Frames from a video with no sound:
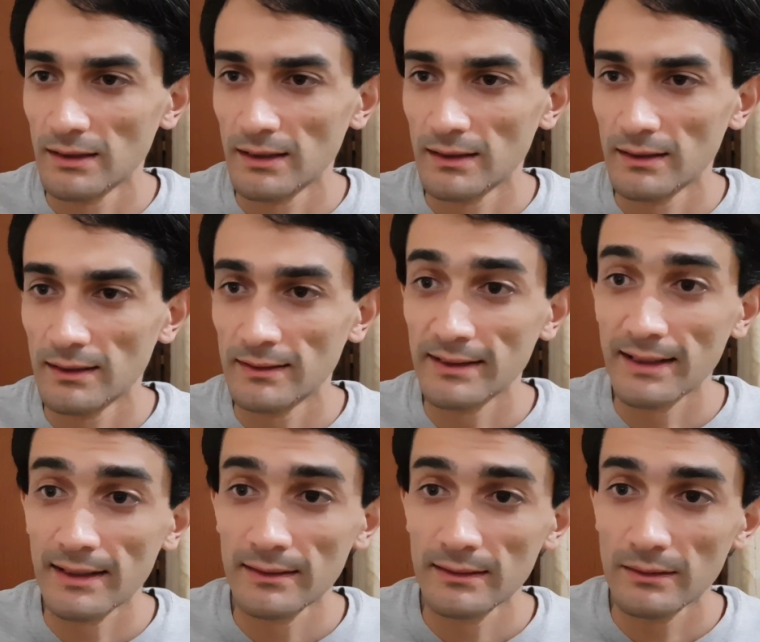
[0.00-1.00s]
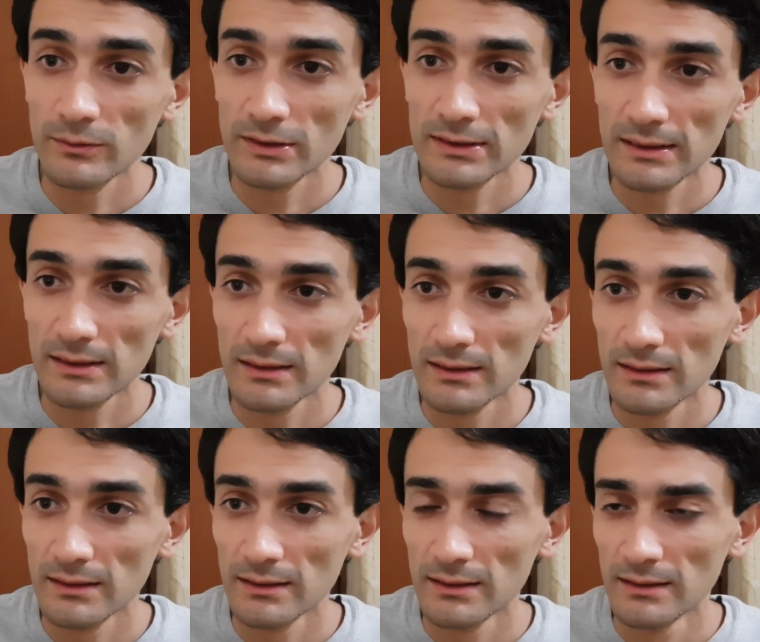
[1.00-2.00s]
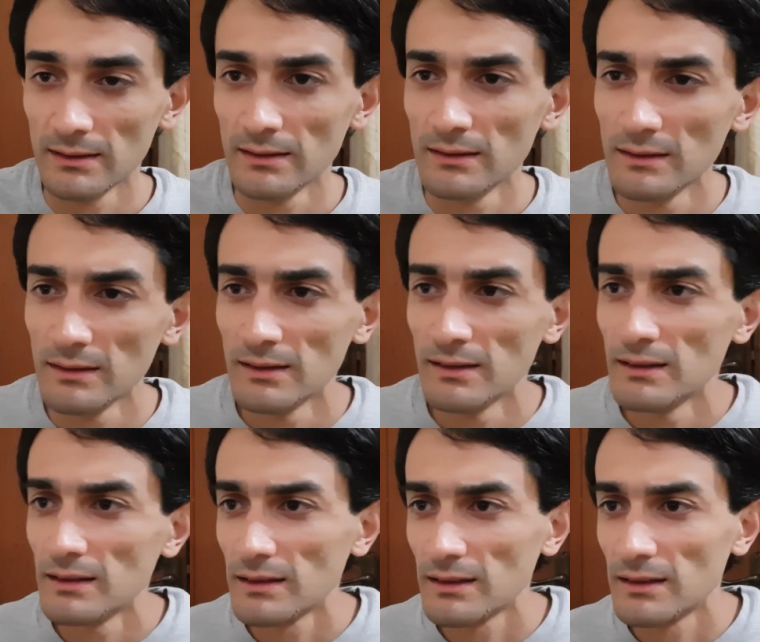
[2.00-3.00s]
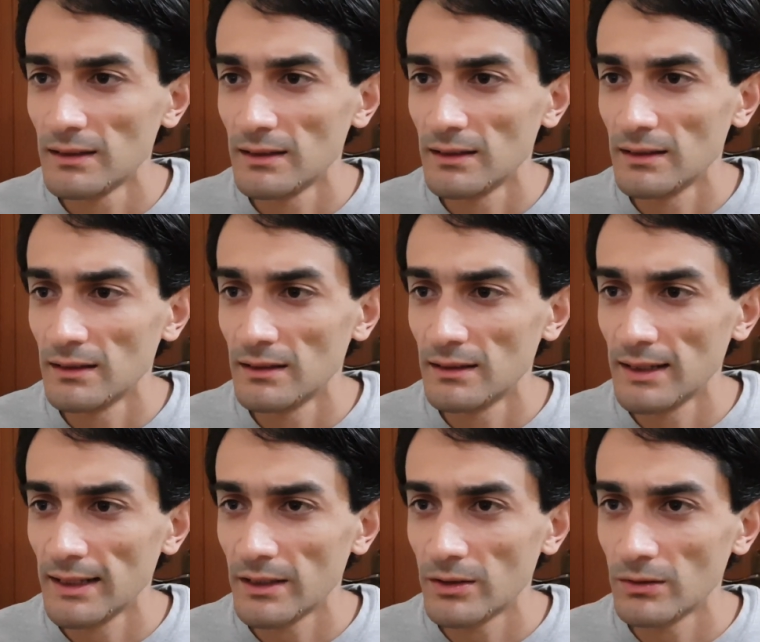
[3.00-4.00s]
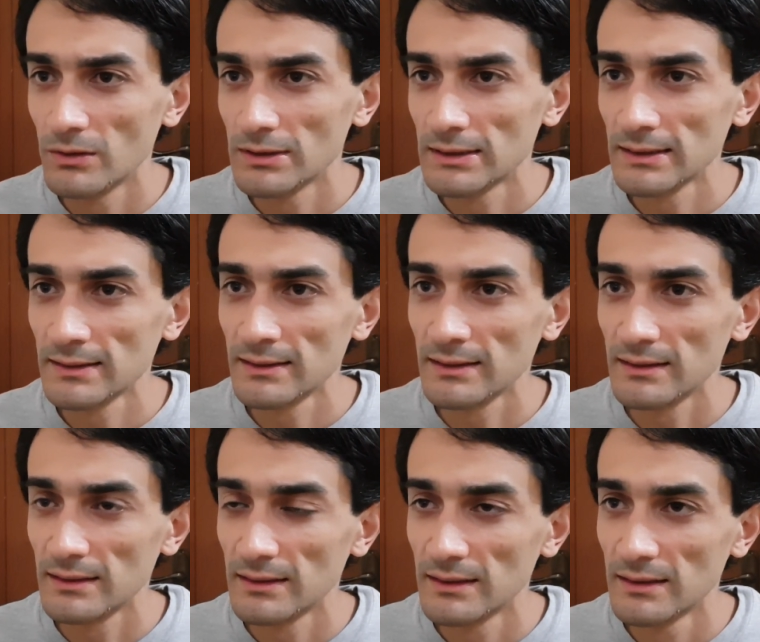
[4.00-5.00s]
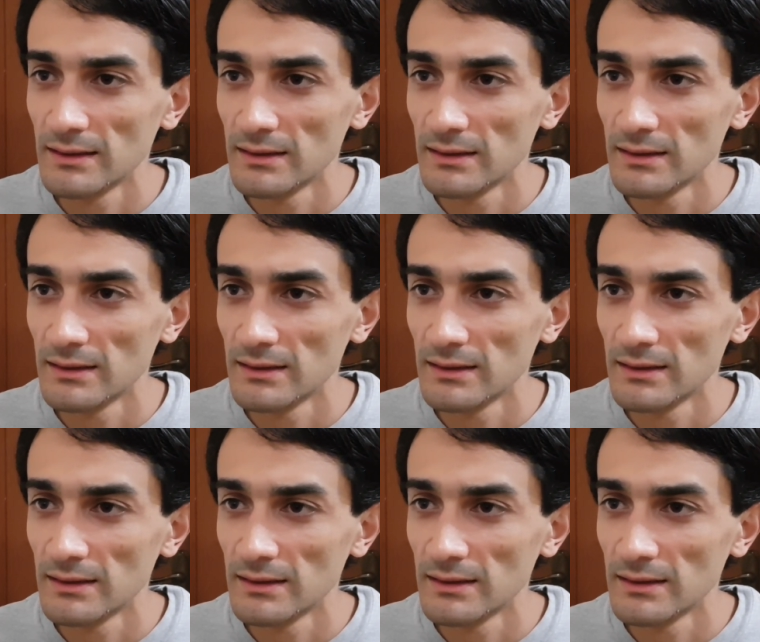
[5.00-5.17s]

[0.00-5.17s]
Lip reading: And at the end, there was a Lego City